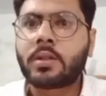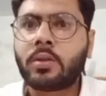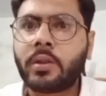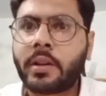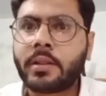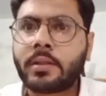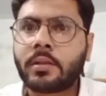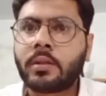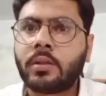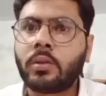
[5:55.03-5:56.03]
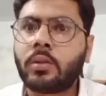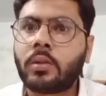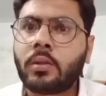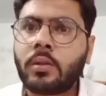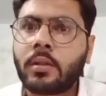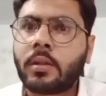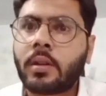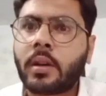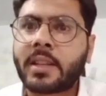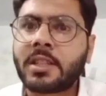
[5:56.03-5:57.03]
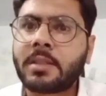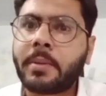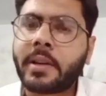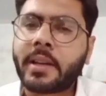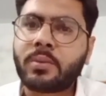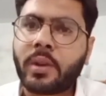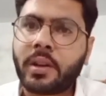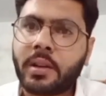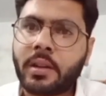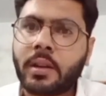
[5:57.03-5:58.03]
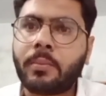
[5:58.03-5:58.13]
Students, you know, assessment is very